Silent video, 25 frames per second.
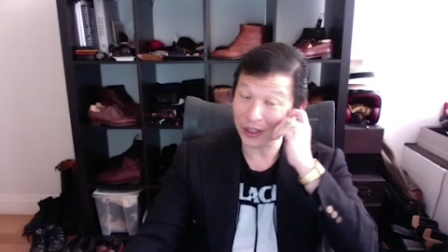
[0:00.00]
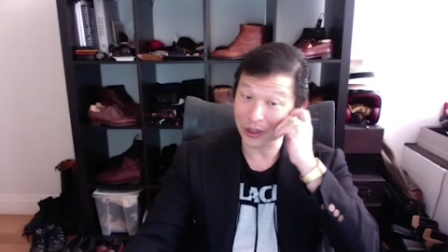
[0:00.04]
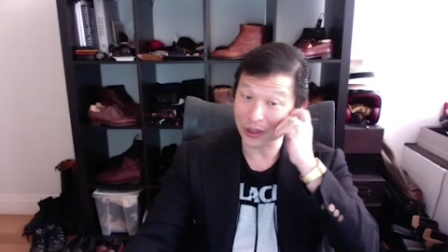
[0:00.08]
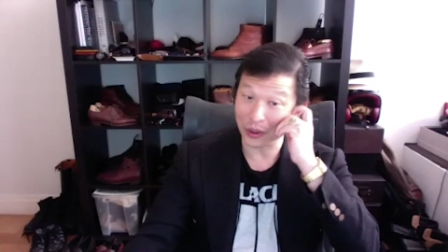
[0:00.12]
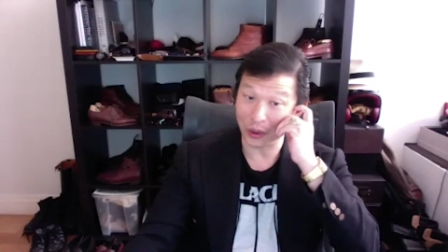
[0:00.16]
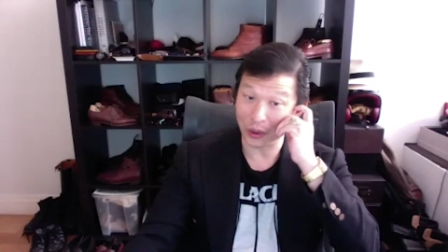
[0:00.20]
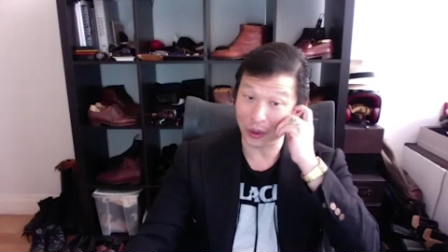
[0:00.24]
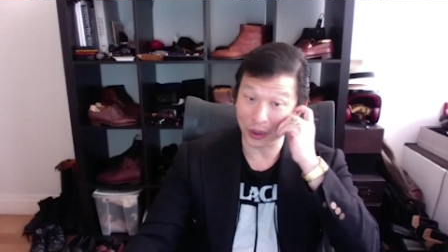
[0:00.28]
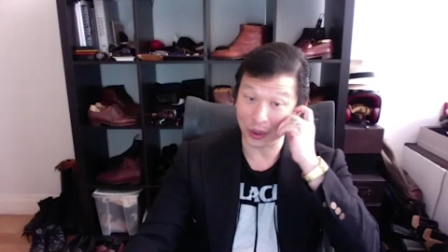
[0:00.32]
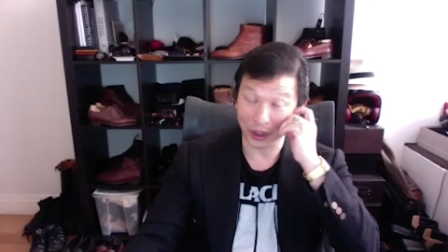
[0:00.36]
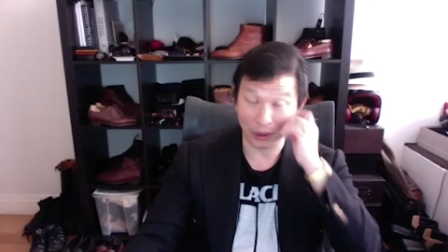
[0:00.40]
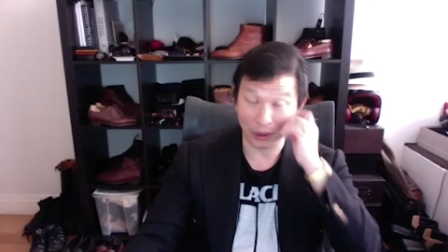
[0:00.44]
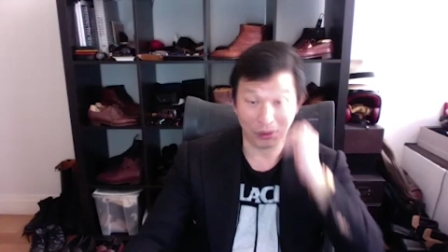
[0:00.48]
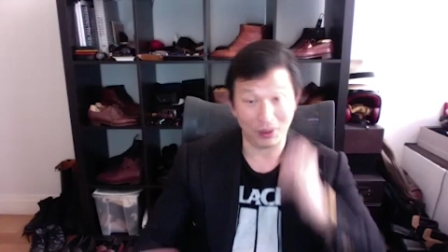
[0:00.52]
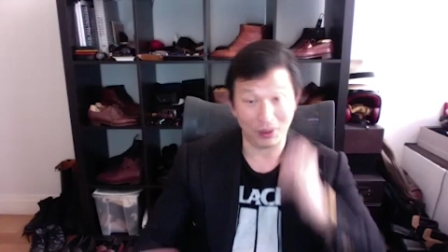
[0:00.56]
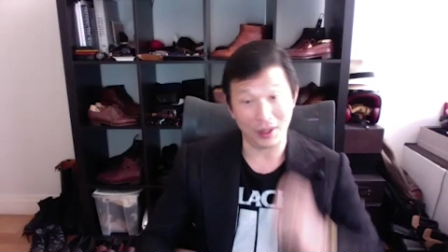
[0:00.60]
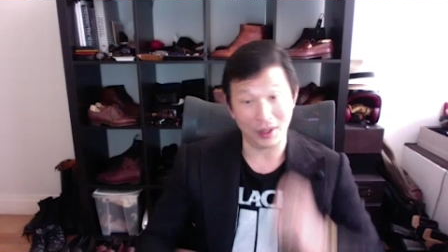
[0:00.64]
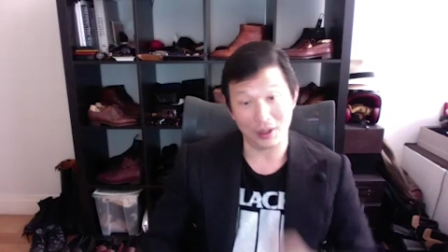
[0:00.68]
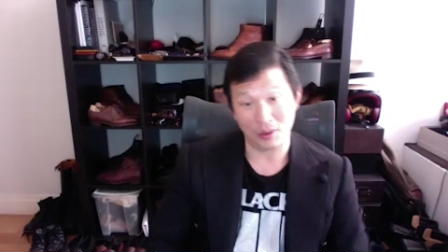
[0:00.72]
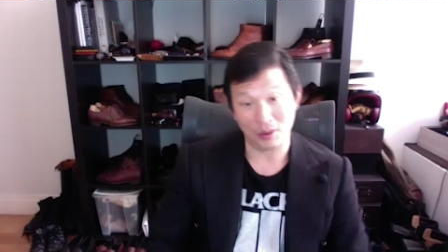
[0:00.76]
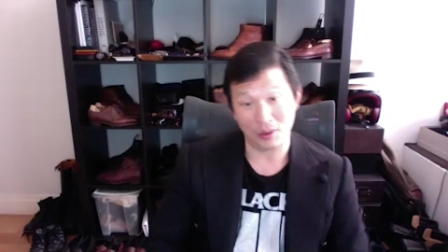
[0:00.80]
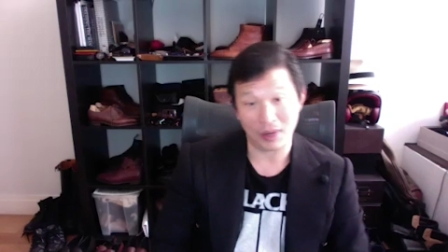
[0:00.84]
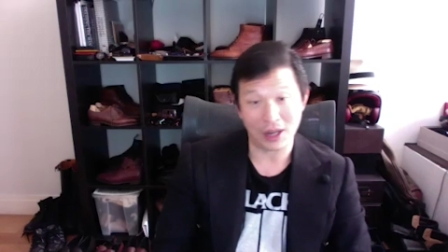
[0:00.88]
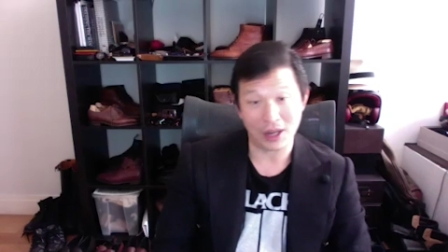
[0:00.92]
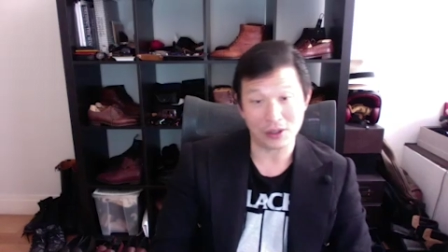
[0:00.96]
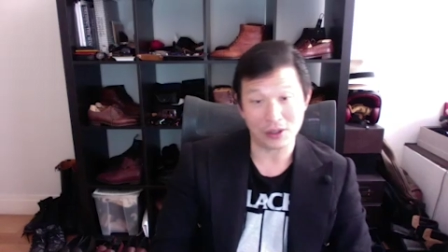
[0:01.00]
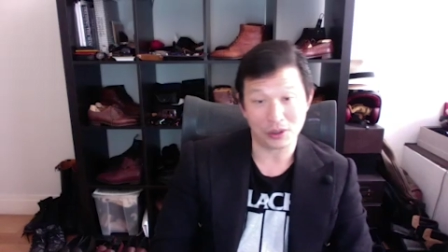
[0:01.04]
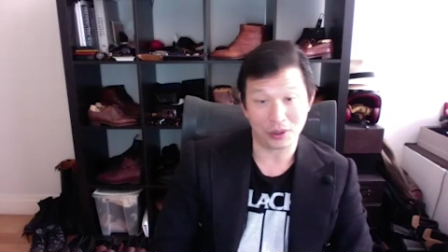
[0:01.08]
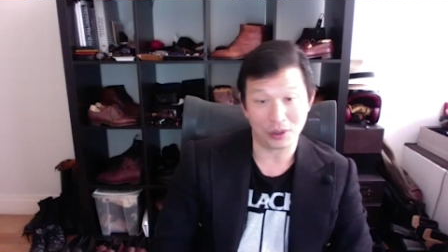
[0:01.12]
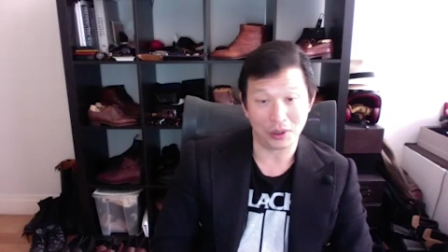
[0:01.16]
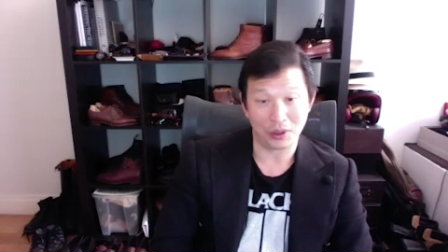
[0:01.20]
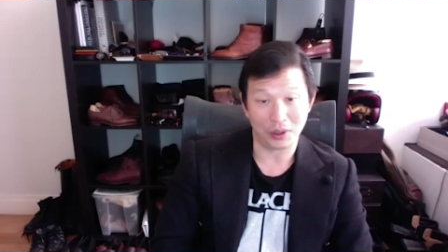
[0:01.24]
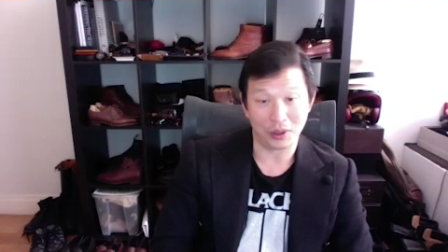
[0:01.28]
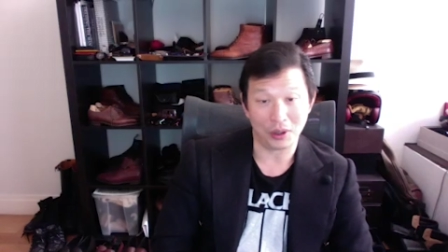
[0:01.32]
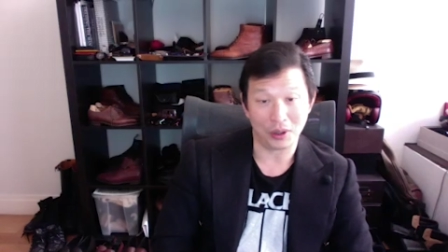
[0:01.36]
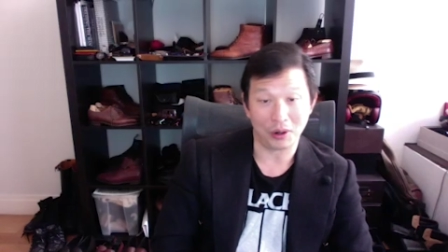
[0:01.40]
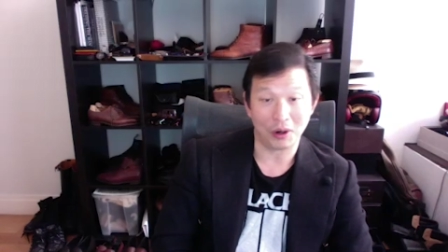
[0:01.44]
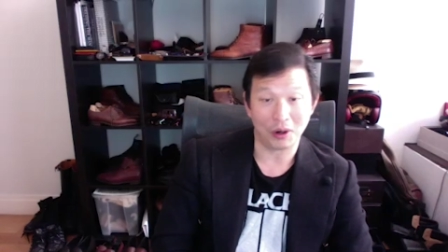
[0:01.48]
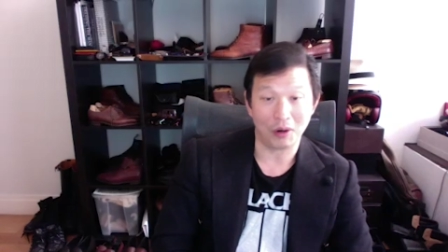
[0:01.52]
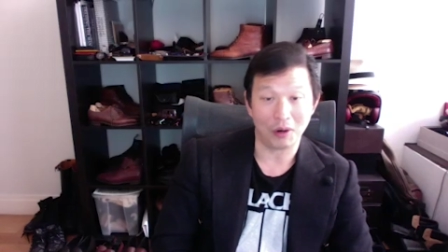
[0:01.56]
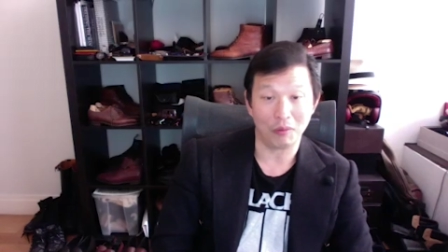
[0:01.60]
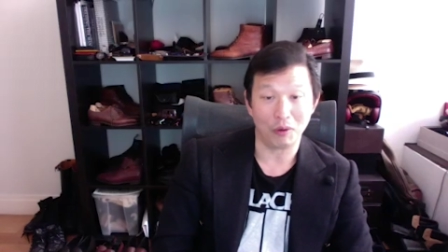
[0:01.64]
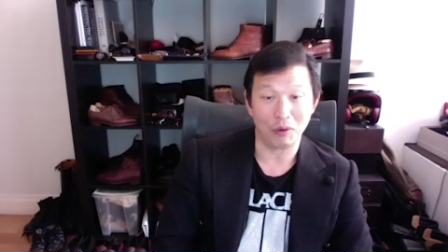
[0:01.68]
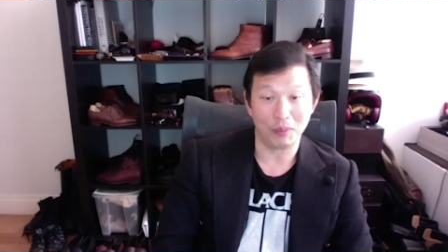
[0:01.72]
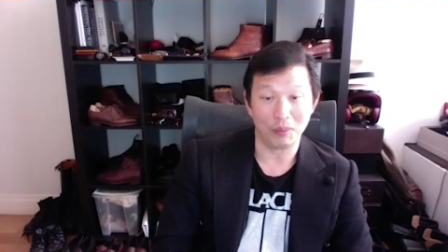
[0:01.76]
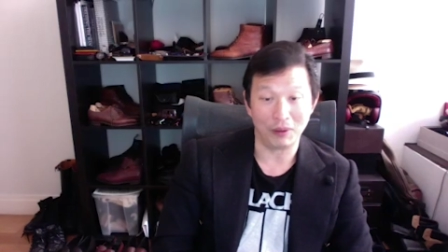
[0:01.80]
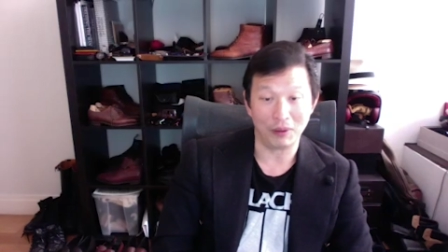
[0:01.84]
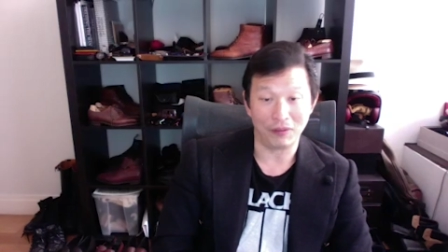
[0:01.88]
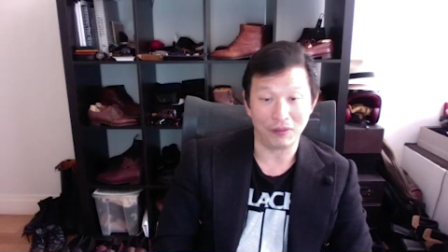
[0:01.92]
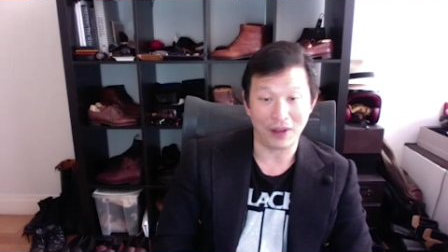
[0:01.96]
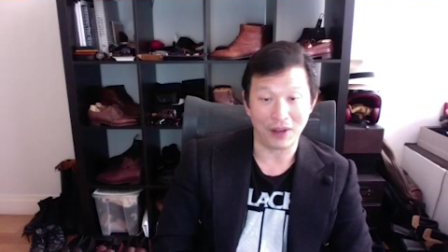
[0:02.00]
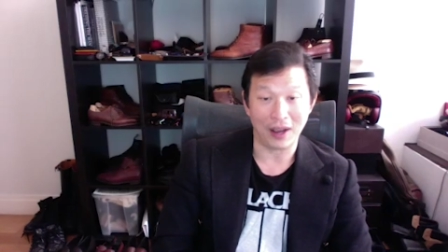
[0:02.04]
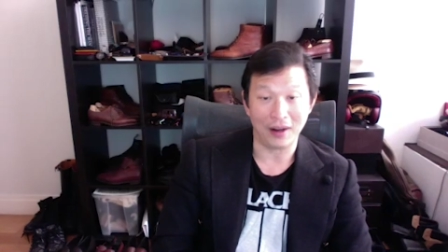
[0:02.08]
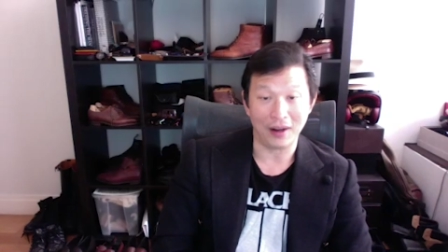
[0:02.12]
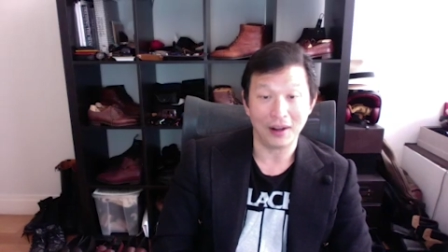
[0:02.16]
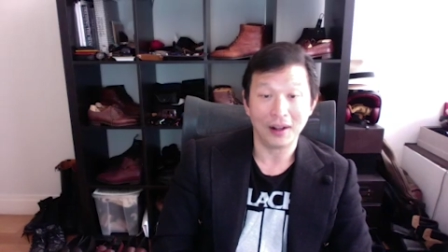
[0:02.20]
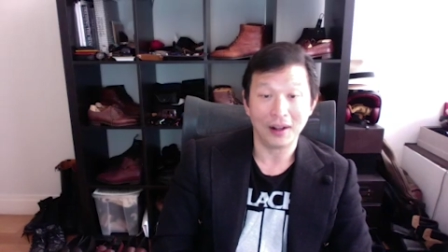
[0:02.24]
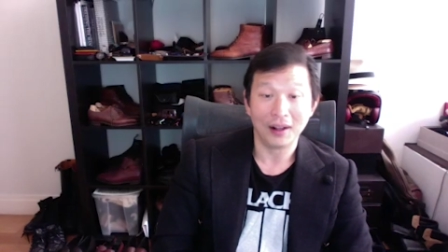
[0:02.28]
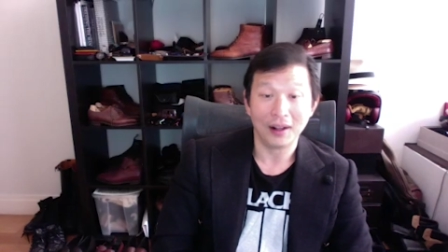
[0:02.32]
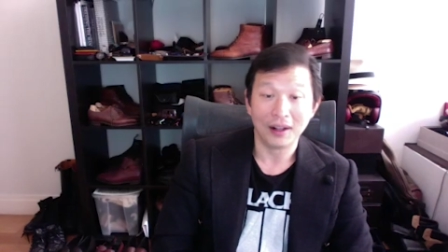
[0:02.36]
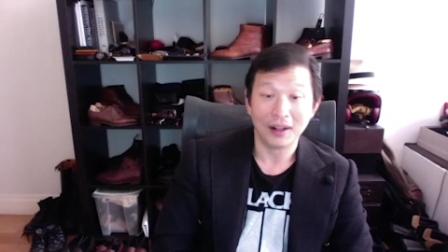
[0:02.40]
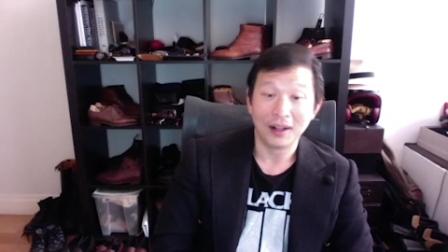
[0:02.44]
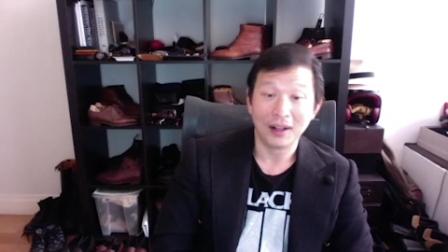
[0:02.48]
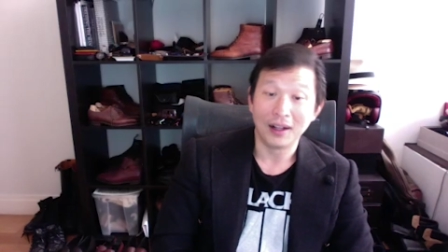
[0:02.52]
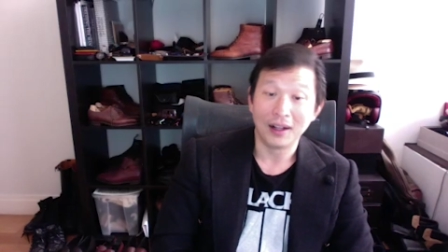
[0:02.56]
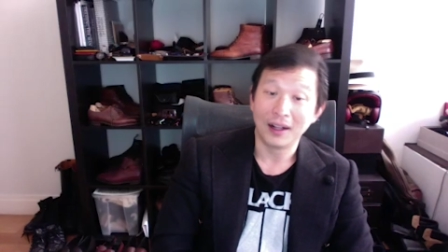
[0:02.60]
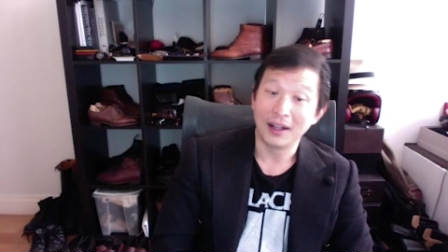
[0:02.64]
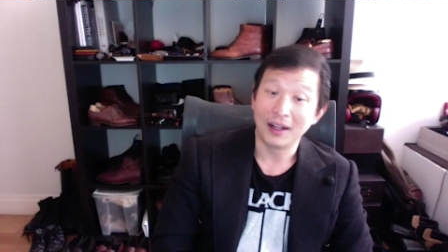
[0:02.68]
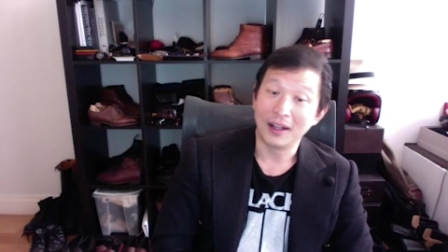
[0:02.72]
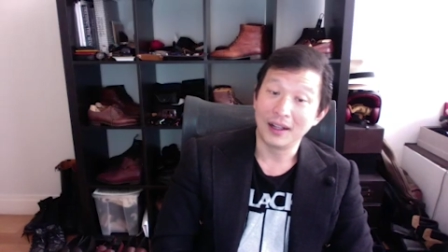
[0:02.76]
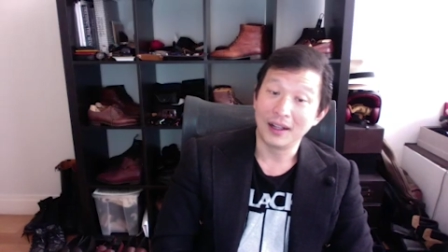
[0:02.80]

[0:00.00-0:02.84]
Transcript: or do you think you guys are, or will be fine?